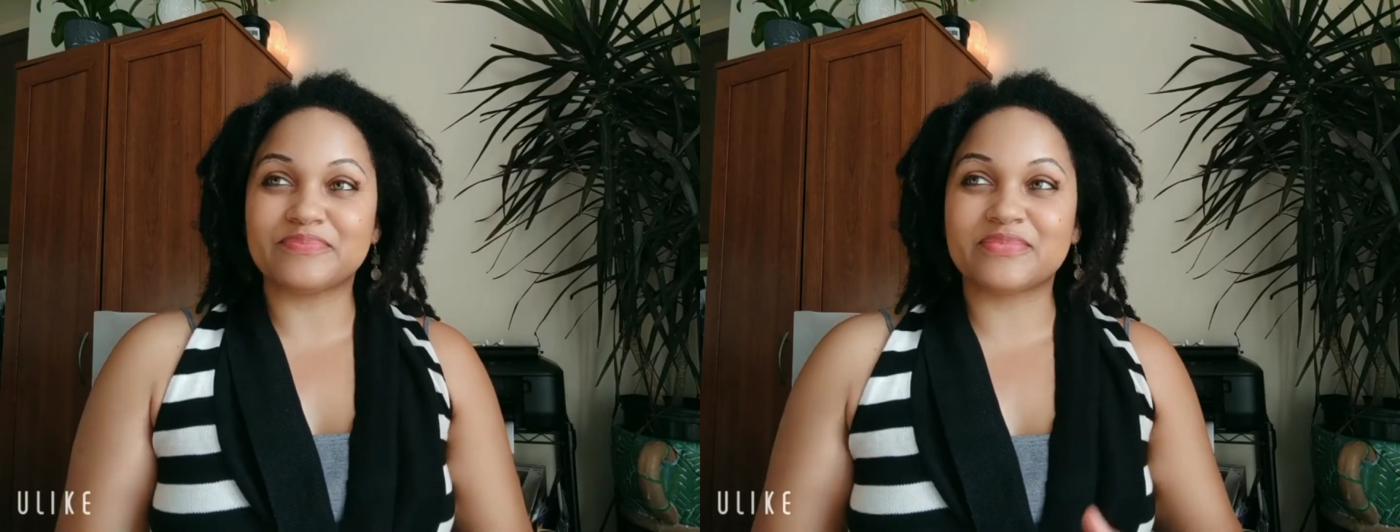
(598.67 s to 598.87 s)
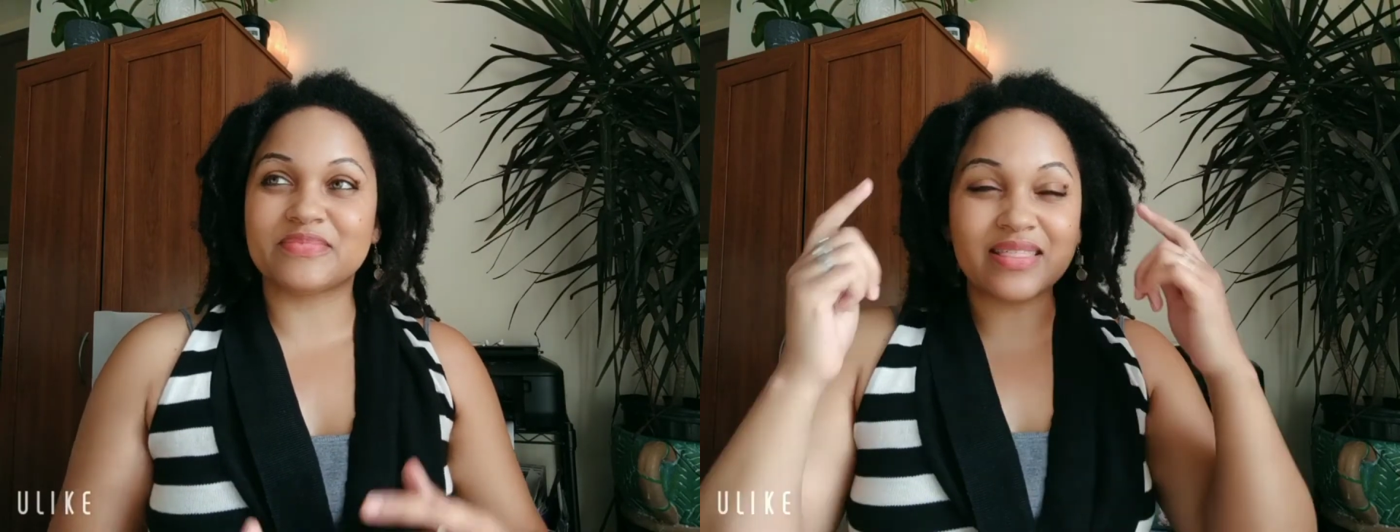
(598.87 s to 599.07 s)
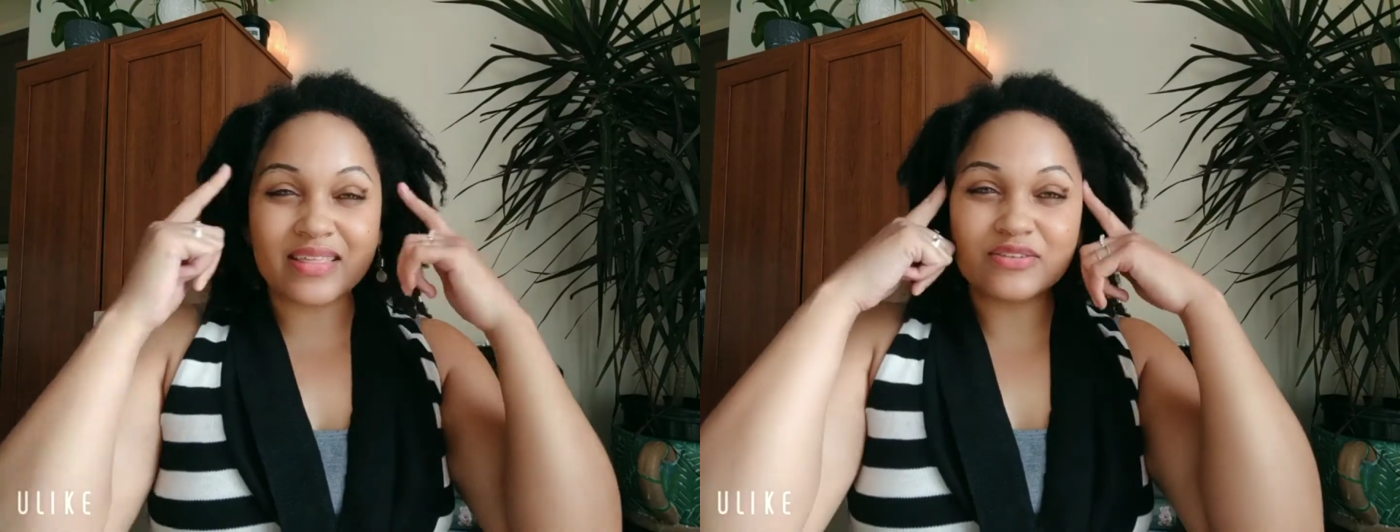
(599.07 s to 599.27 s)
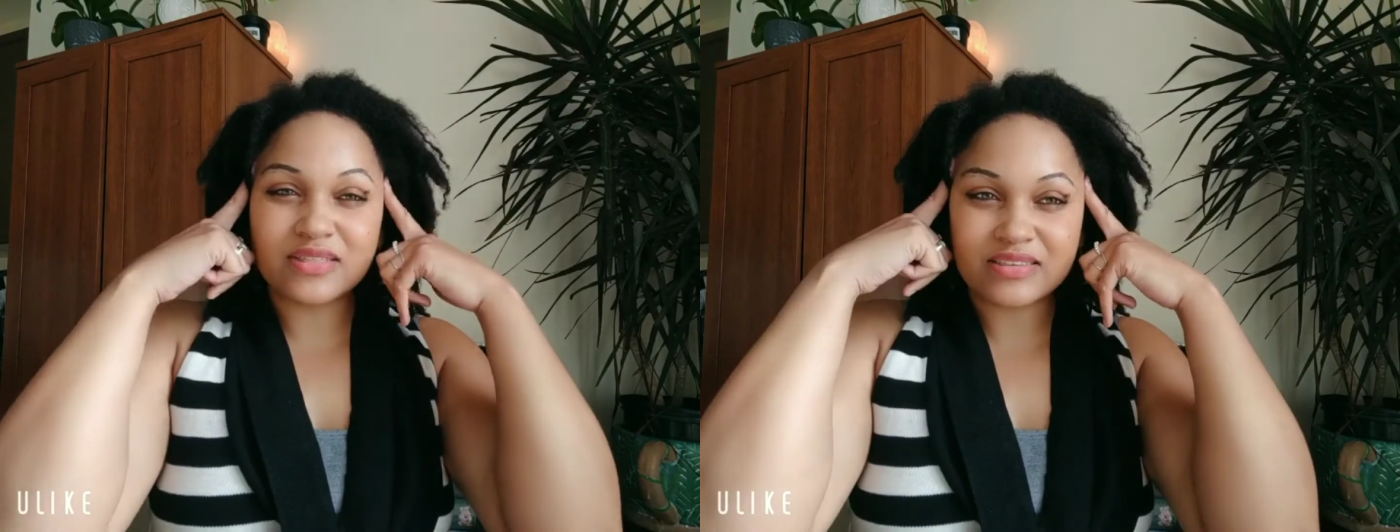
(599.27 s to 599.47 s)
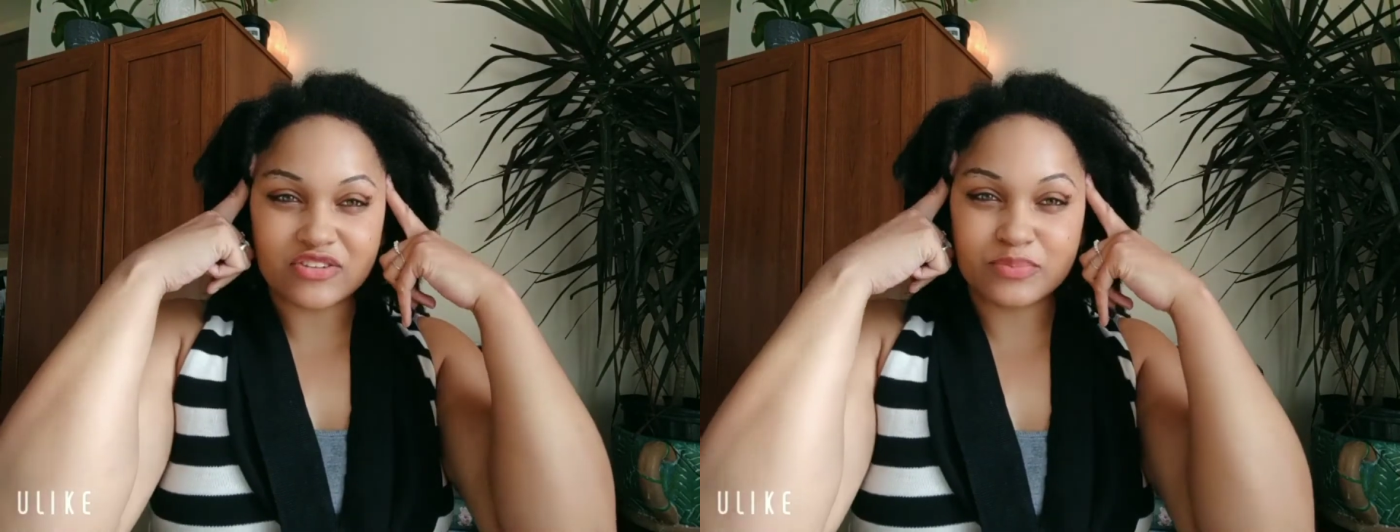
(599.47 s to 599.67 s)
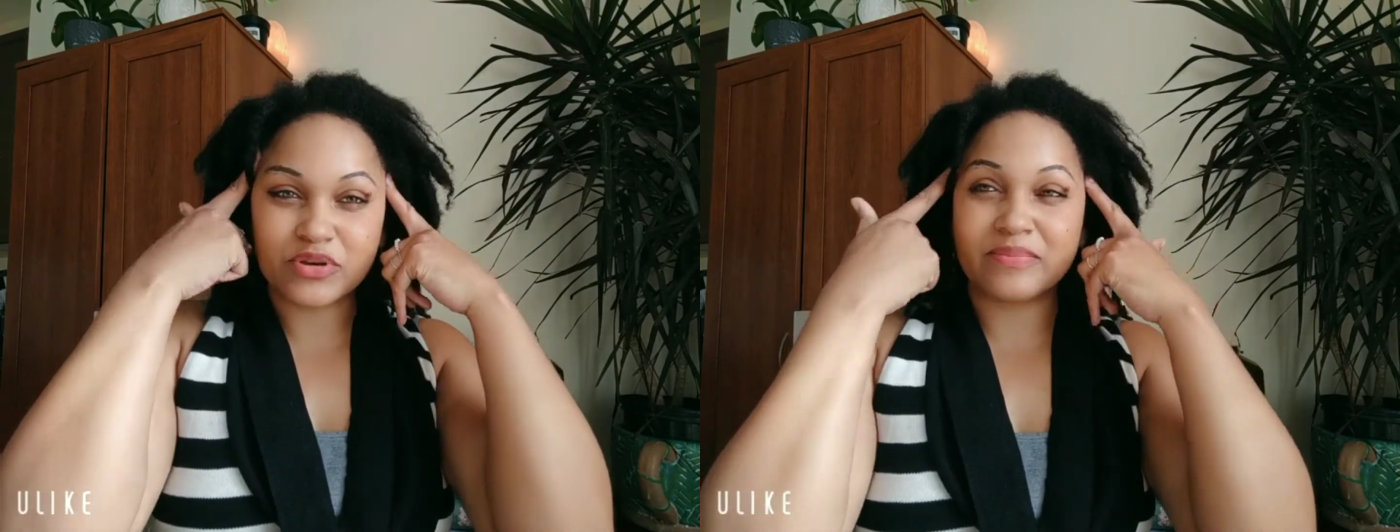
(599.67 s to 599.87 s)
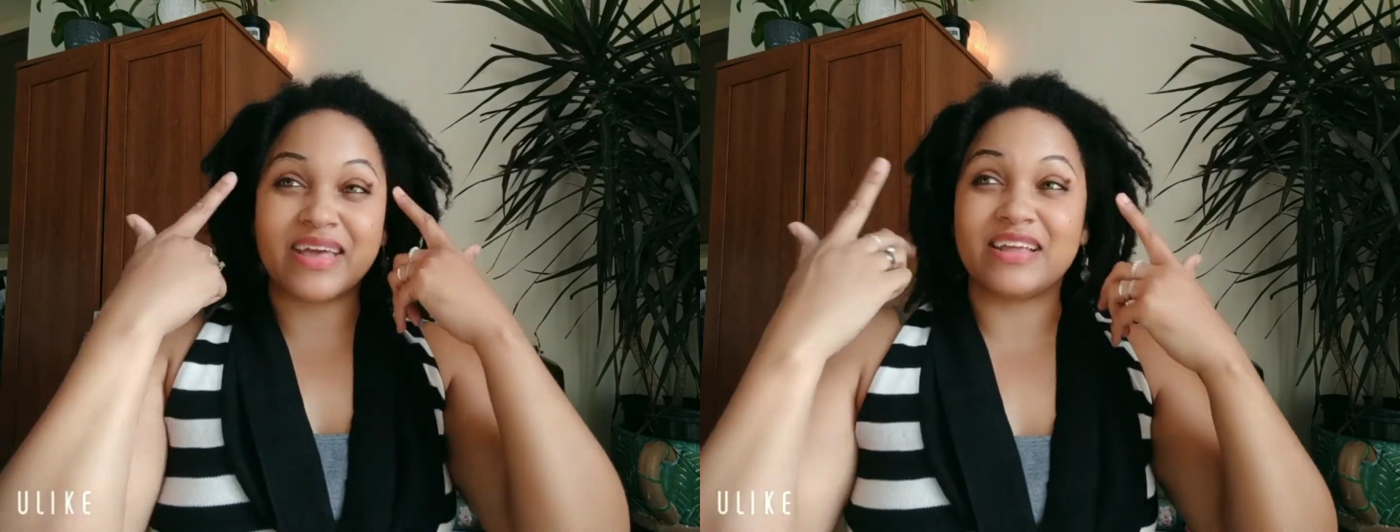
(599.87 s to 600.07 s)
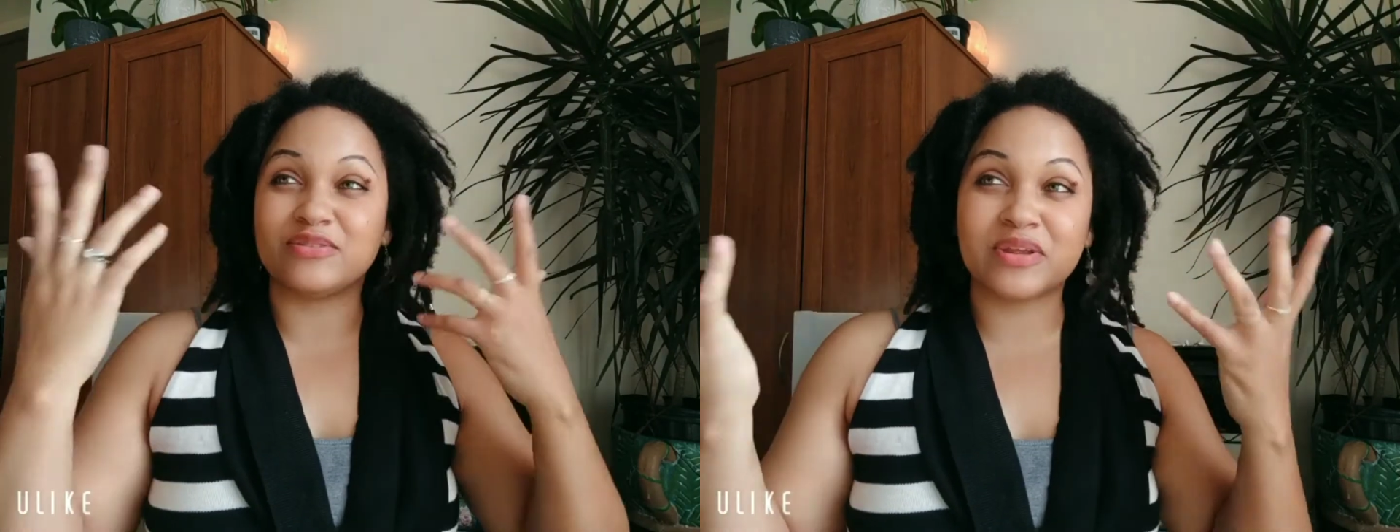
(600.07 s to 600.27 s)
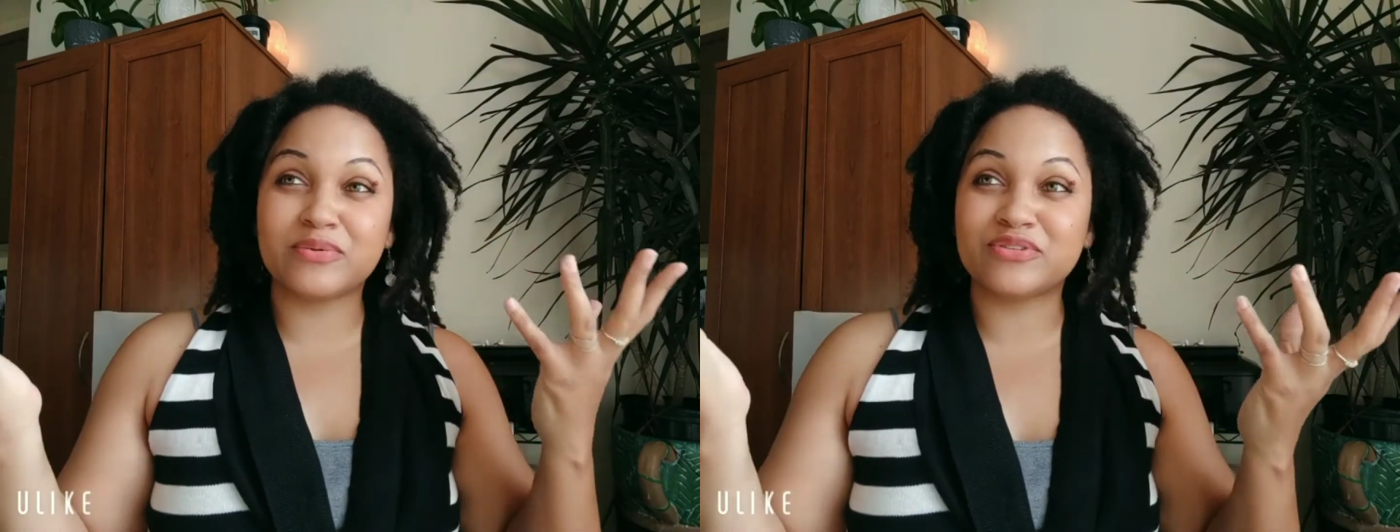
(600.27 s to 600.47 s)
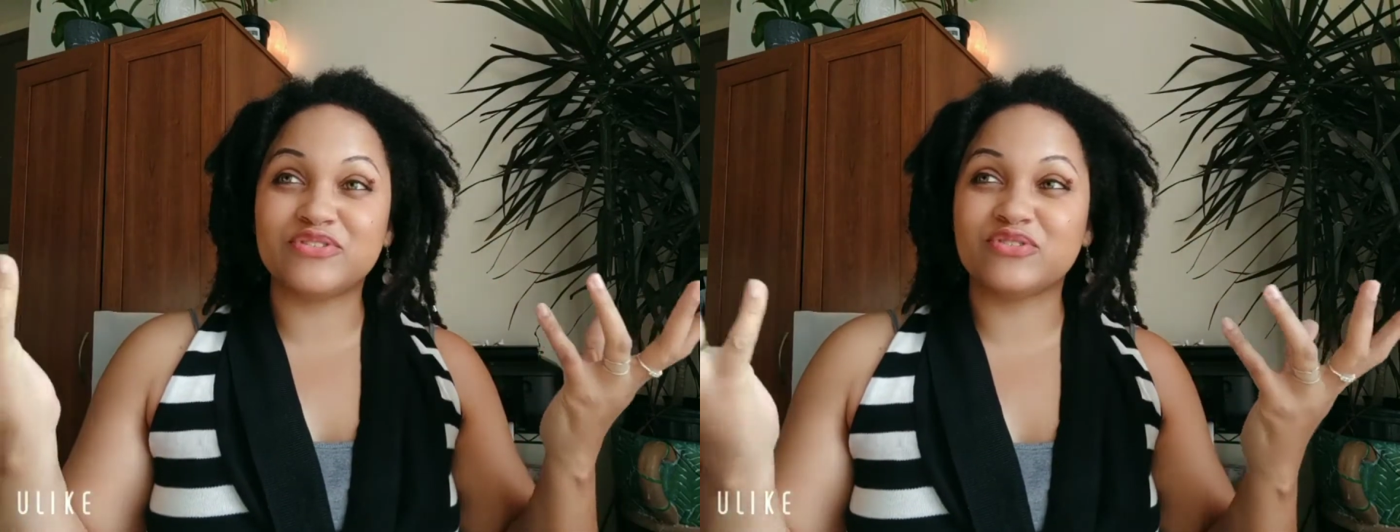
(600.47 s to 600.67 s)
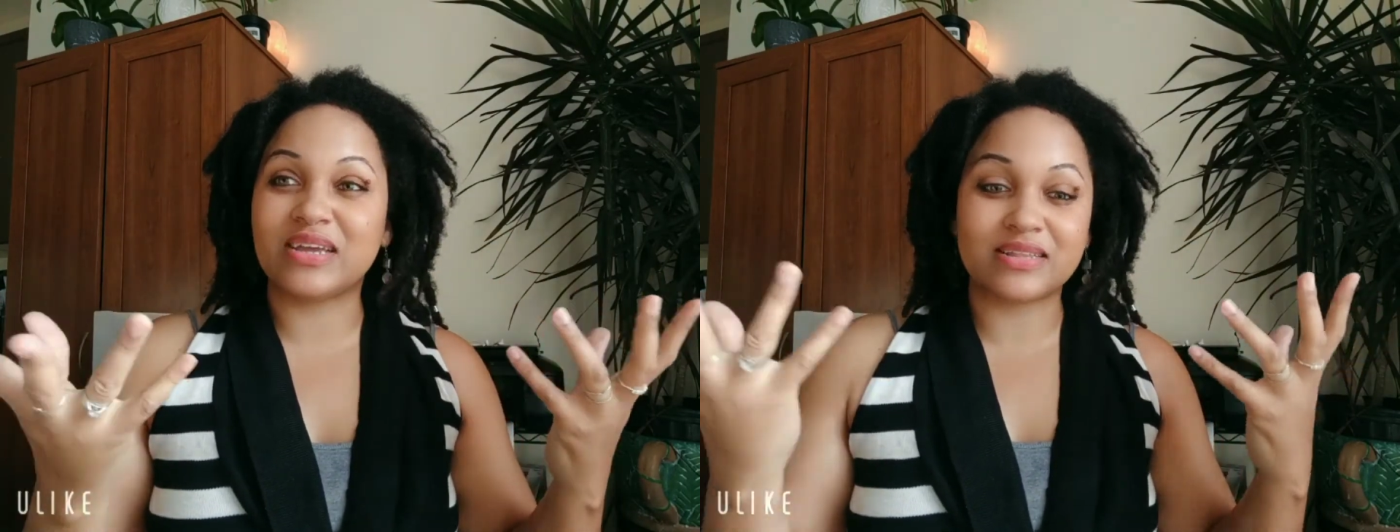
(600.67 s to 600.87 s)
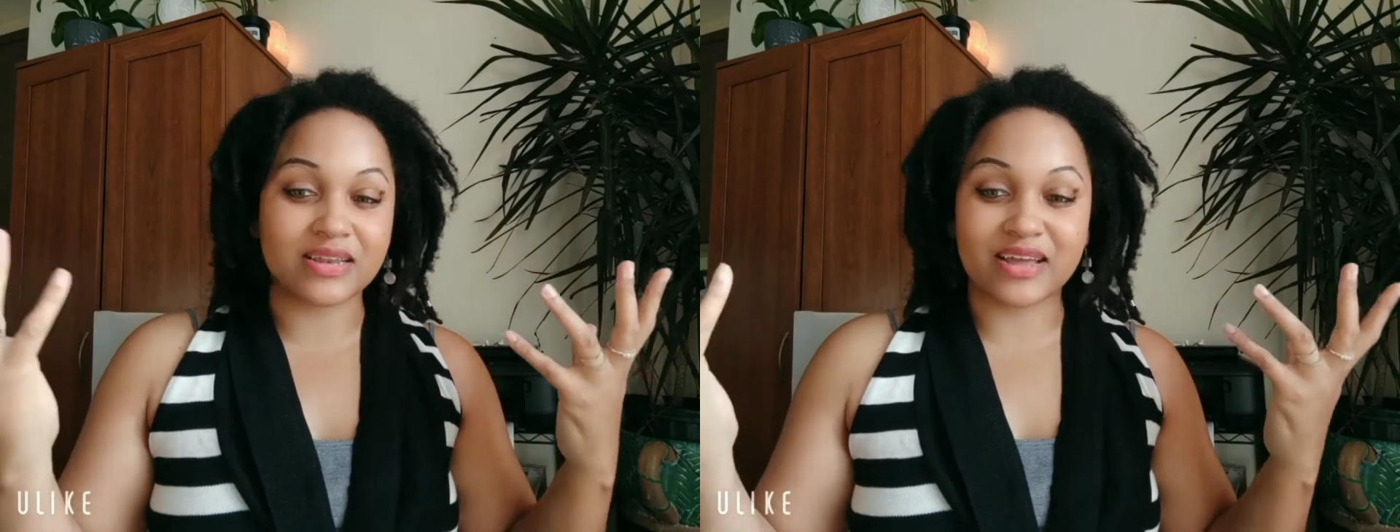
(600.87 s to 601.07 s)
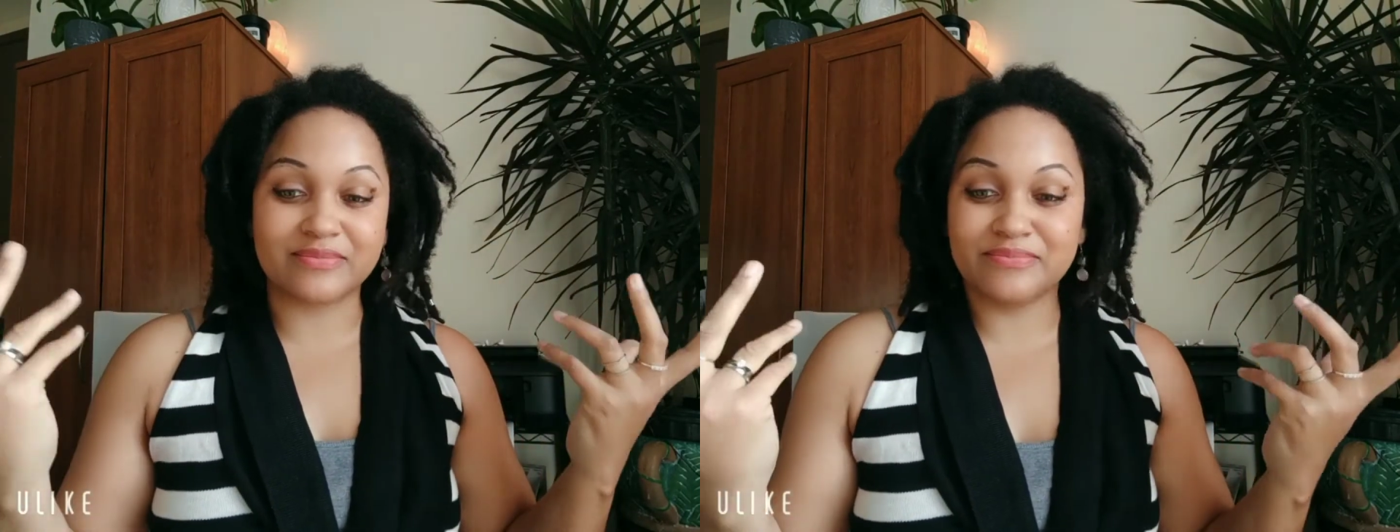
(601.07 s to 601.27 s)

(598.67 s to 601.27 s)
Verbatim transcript: I think those are things I just put in my head. Because when I walk the street and I'm